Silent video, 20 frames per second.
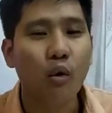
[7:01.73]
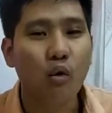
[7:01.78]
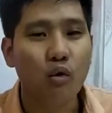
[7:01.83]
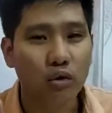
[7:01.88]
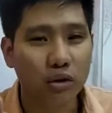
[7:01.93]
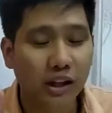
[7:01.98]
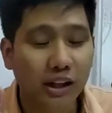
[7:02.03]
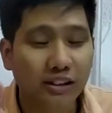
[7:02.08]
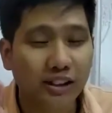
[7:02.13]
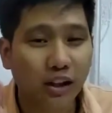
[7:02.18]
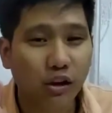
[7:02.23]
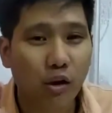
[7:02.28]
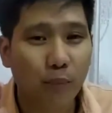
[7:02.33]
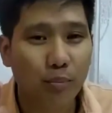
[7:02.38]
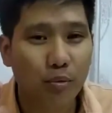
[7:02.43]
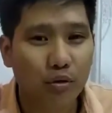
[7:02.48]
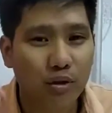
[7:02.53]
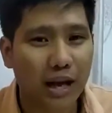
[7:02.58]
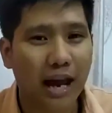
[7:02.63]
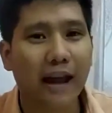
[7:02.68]
Uulitin
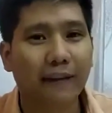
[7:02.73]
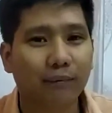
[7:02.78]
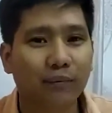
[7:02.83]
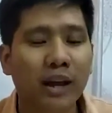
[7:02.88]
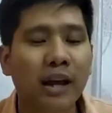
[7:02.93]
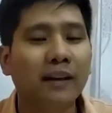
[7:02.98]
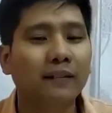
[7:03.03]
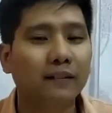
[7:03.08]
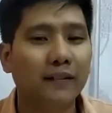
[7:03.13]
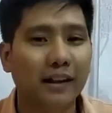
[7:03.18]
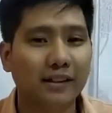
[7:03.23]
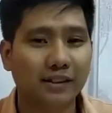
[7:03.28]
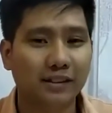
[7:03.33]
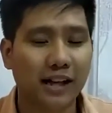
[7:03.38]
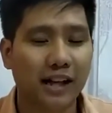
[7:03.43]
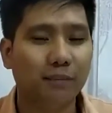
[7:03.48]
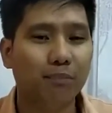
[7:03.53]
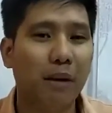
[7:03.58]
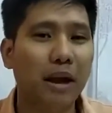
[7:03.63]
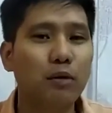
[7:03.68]
ko po ulit, that's
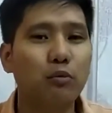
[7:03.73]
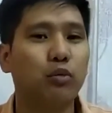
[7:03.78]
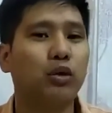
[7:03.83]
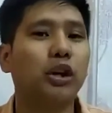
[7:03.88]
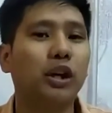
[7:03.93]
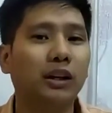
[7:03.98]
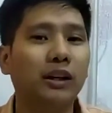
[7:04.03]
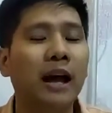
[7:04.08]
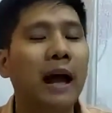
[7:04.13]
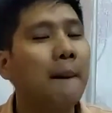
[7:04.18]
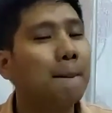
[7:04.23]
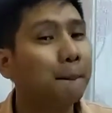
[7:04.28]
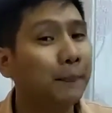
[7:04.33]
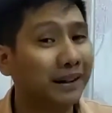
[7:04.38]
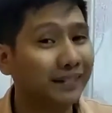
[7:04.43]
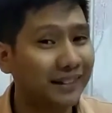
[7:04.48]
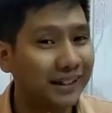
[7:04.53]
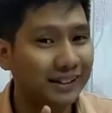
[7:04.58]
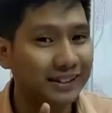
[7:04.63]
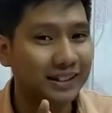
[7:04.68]
not my word,
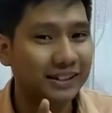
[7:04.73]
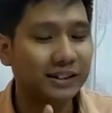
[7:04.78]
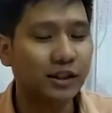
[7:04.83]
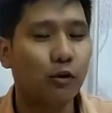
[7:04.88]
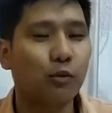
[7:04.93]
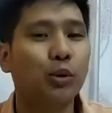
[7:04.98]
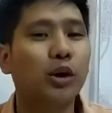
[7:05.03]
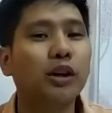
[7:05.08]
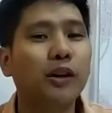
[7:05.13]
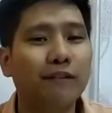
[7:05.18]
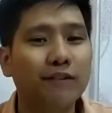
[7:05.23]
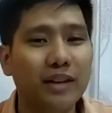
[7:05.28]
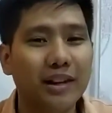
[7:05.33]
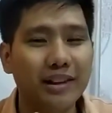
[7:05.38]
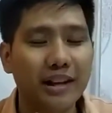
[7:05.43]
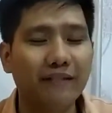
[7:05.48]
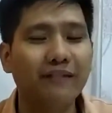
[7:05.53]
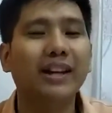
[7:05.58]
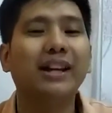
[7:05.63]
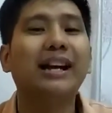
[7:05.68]
but this is the word of the
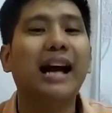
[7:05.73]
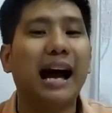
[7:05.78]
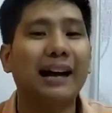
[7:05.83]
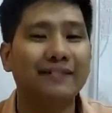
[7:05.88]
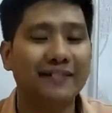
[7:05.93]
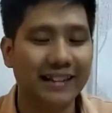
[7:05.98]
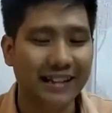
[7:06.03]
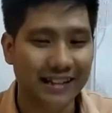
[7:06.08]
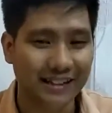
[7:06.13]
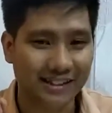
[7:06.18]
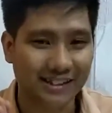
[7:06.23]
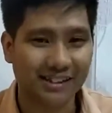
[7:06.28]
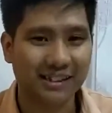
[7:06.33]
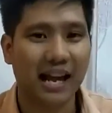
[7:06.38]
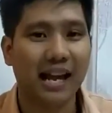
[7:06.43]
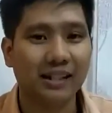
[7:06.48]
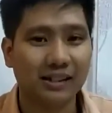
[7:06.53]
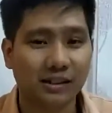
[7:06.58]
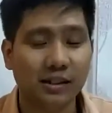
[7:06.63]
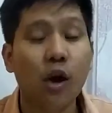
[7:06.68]
living God. It
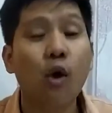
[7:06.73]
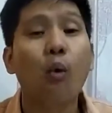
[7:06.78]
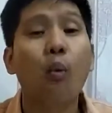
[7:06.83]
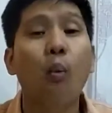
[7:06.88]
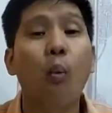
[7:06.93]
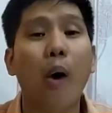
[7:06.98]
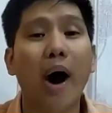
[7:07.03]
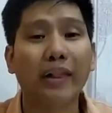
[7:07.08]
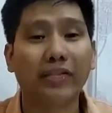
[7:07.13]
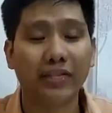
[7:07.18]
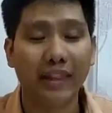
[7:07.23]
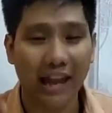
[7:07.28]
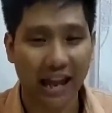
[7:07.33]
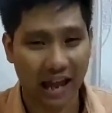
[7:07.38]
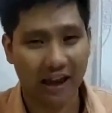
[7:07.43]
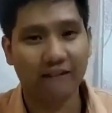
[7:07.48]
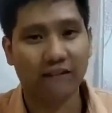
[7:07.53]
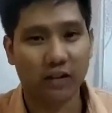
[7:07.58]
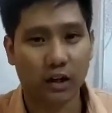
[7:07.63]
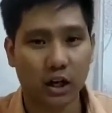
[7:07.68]
says,
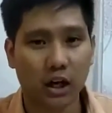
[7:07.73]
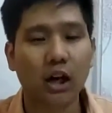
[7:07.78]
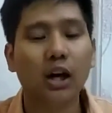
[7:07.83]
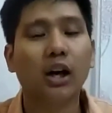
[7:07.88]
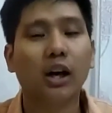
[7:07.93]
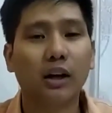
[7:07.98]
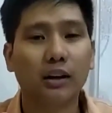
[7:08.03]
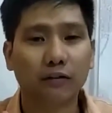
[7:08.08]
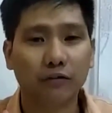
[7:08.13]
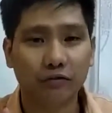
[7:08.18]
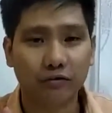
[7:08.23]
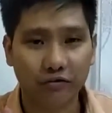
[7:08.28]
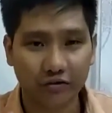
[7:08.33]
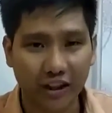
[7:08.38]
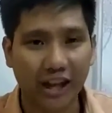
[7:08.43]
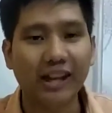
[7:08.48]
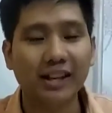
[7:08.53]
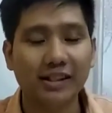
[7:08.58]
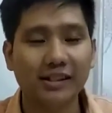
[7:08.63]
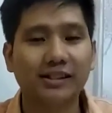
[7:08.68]
whatever
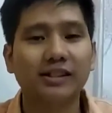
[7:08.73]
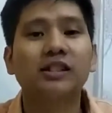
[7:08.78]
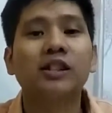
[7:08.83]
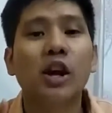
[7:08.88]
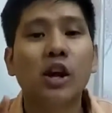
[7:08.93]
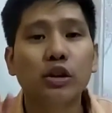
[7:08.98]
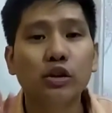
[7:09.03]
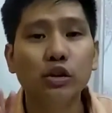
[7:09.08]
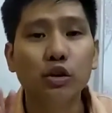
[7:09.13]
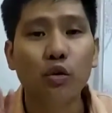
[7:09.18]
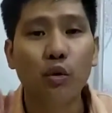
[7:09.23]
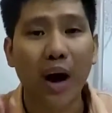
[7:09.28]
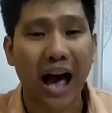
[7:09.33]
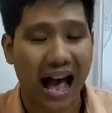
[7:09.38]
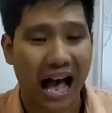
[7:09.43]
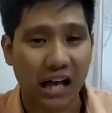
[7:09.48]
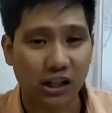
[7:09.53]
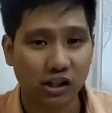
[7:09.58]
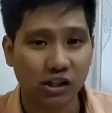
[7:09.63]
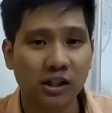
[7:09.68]
things you
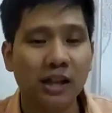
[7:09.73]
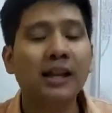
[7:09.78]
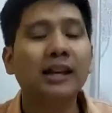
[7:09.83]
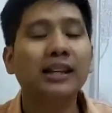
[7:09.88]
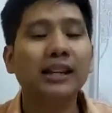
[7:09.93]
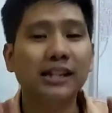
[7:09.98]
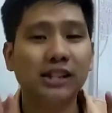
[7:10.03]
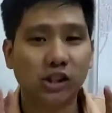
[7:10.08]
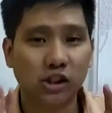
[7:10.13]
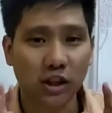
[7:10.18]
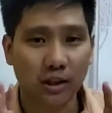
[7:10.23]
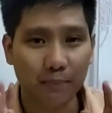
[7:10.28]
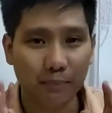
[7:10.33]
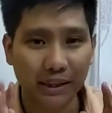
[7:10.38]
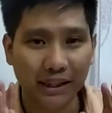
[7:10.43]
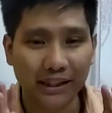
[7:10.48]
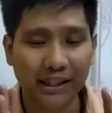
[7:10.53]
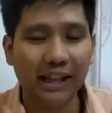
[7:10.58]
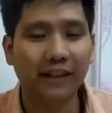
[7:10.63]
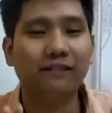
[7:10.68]
ask, it shall
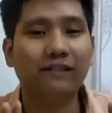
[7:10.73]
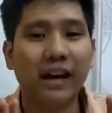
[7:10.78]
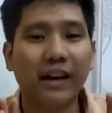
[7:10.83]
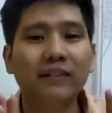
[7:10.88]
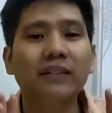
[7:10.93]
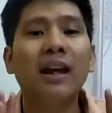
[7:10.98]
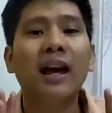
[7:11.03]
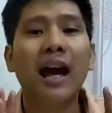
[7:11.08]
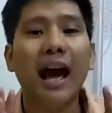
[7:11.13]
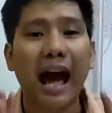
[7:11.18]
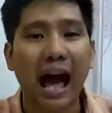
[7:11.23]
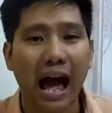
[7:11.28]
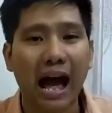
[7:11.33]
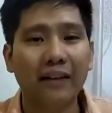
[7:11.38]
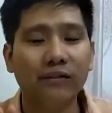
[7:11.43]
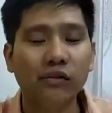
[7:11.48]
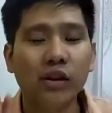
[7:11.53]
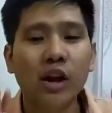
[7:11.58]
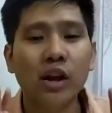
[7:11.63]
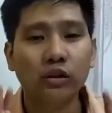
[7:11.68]
be given
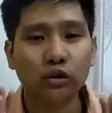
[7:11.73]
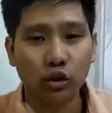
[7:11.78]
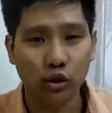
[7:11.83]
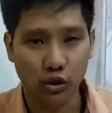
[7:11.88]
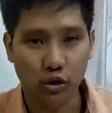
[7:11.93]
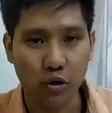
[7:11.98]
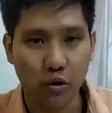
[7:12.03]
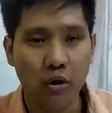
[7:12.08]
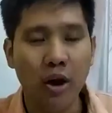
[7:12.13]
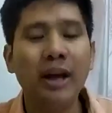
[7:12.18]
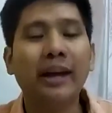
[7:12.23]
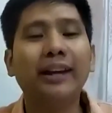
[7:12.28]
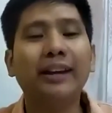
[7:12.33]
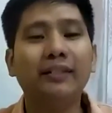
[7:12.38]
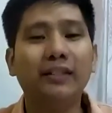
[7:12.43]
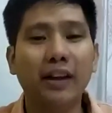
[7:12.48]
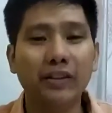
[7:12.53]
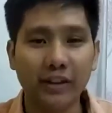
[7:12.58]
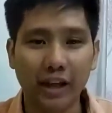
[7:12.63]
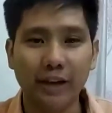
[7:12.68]
unto you
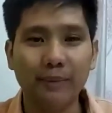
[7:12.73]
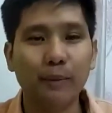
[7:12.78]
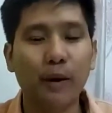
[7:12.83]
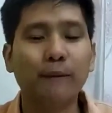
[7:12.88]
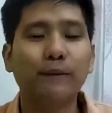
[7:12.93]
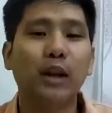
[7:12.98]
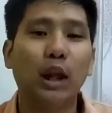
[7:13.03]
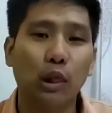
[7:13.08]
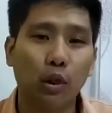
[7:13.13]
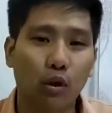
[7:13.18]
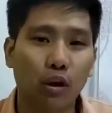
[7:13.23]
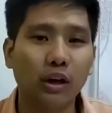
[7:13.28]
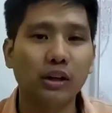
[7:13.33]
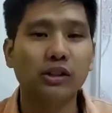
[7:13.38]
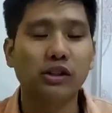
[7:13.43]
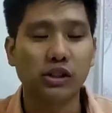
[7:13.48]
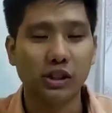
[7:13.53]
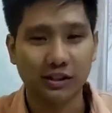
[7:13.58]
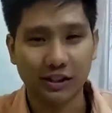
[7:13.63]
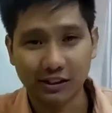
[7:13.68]
in the name of the Lord
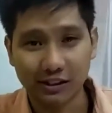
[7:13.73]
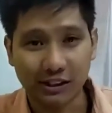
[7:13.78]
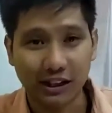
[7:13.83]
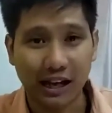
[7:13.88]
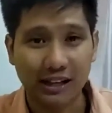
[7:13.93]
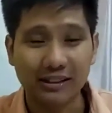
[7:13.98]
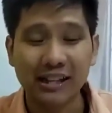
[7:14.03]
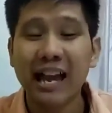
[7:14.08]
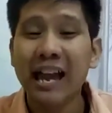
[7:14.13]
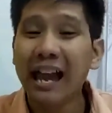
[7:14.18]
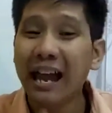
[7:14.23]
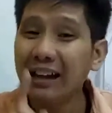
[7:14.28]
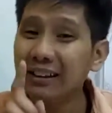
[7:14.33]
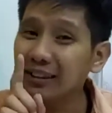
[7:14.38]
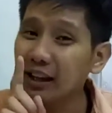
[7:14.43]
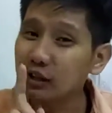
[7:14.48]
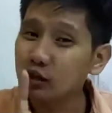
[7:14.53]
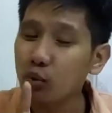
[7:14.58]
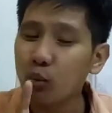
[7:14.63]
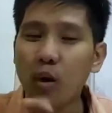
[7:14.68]
Jesus Christ.
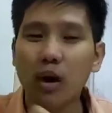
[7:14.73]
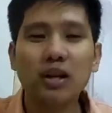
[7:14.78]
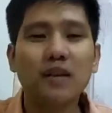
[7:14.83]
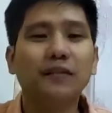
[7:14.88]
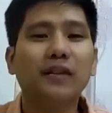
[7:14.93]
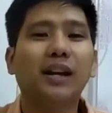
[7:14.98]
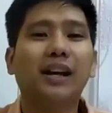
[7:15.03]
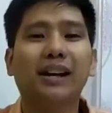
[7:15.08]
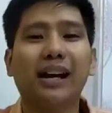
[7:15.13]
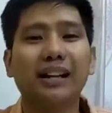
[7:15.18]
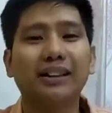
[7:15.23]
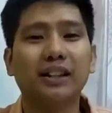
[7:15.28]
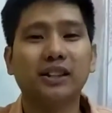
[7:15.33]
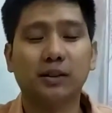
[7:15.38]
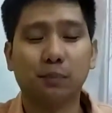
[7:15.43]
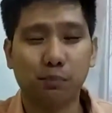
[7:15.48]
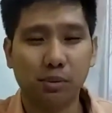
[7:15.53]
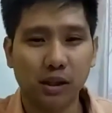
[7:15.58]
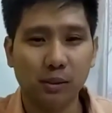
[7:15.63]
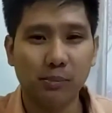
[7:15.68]
And that's one of the
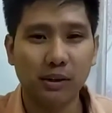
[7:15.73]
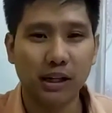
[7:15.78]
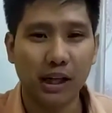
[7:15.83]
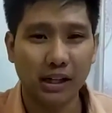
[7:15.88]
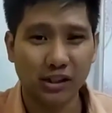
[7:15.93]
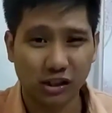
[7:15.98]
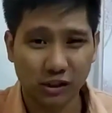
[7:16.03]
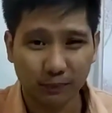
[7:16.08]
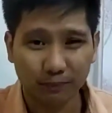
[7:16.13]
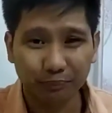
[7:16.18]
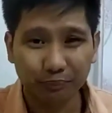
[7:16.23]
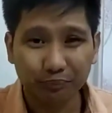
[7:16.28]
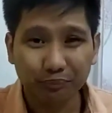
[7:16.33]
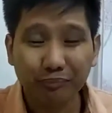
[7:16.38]
greatest privilege